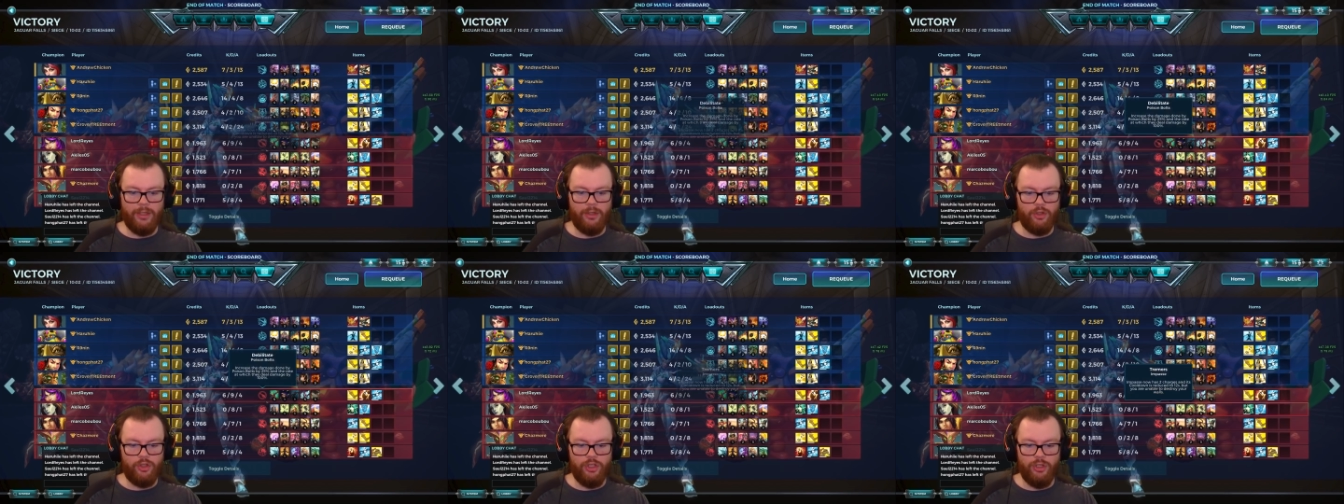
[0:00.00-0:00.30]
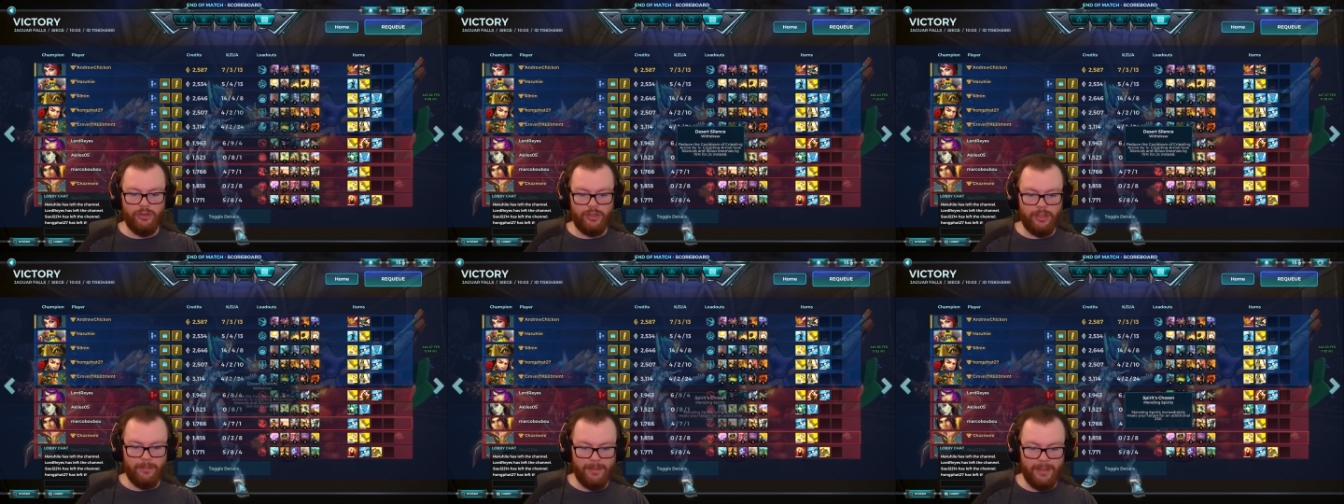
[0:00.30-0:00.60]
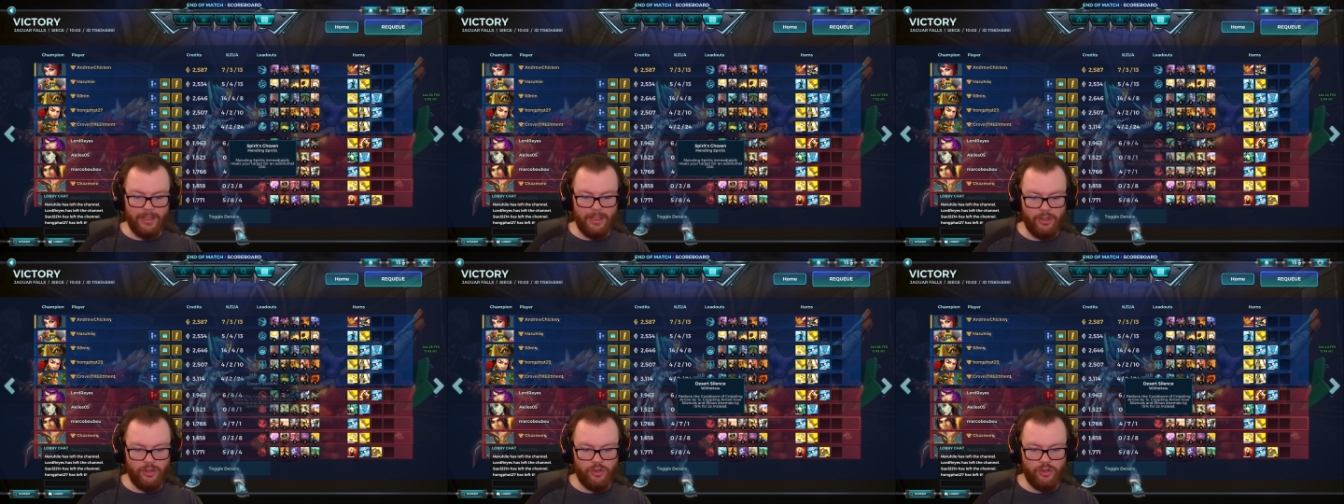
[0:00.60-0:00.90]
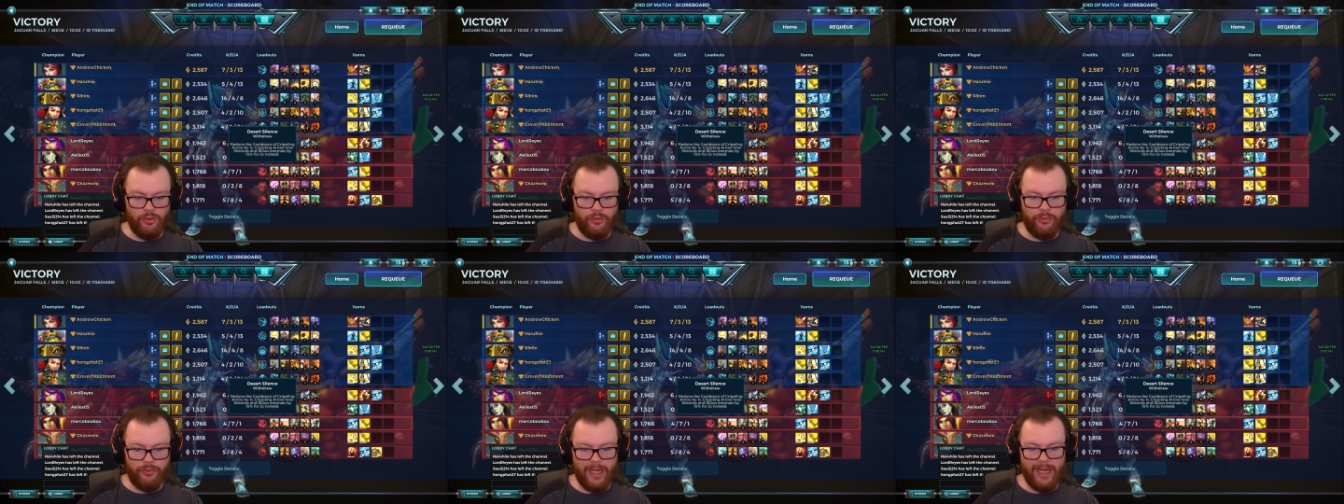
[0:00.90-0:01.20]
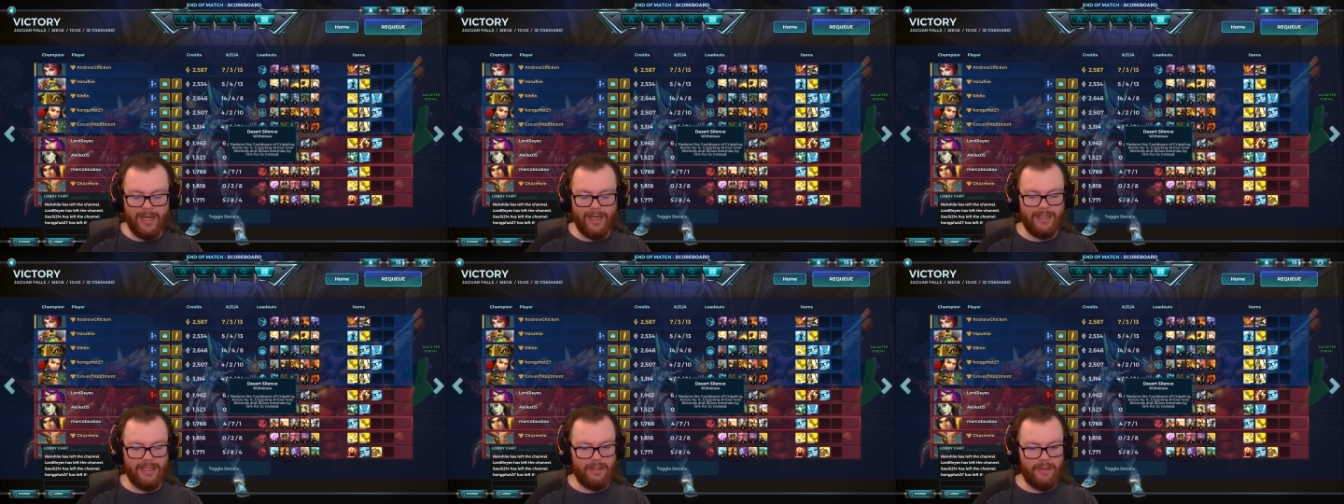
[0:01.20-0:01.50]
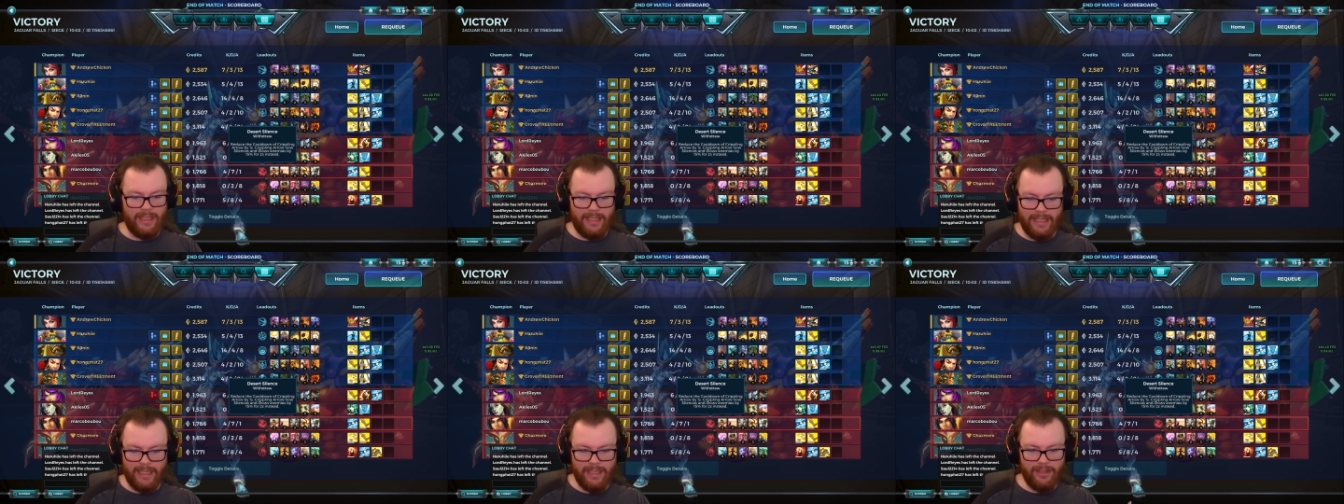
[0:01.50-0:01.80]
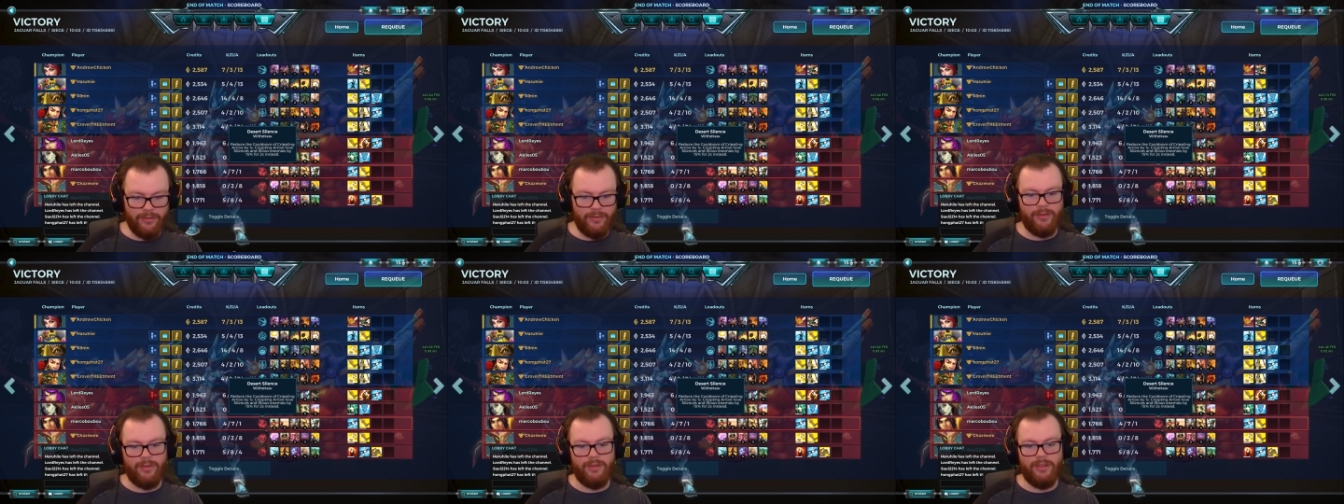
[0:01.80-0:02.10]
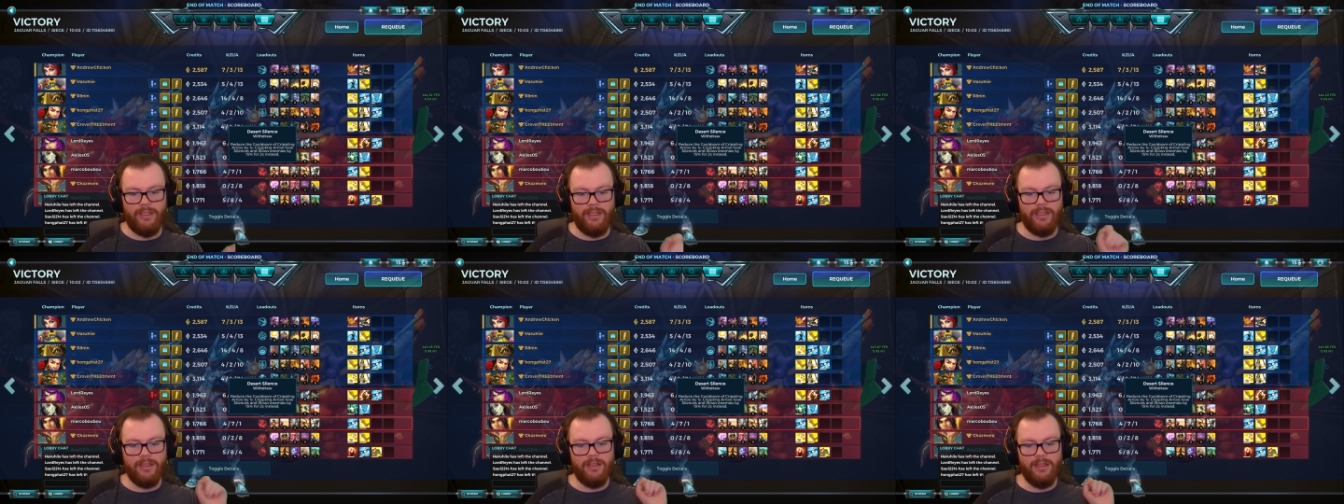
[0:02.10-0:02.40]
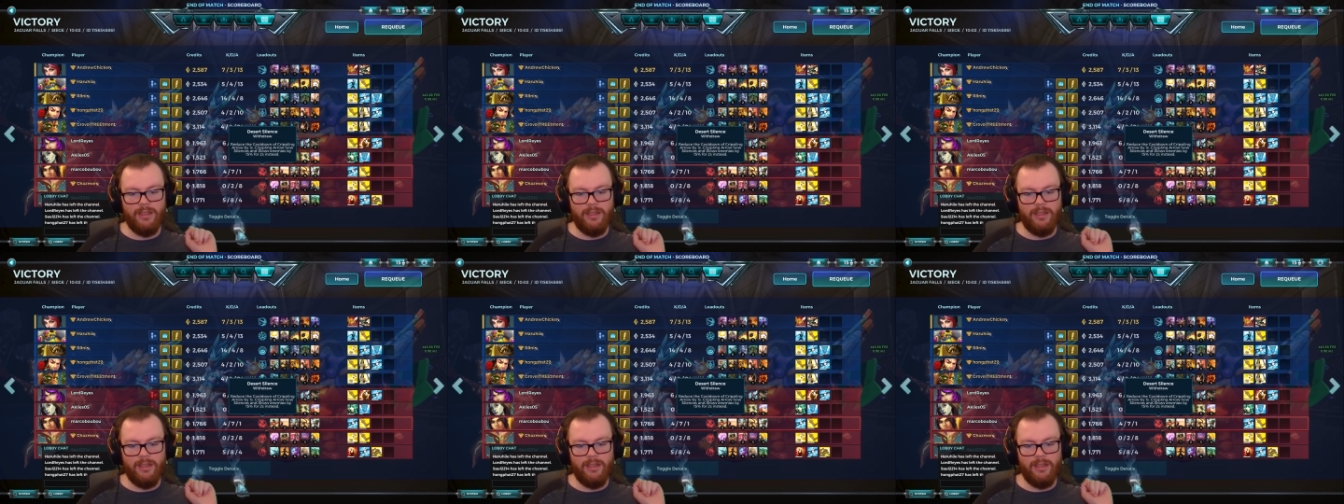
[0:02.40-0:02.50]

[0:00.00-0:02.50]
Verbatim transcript: her shield, can be just taken down instantly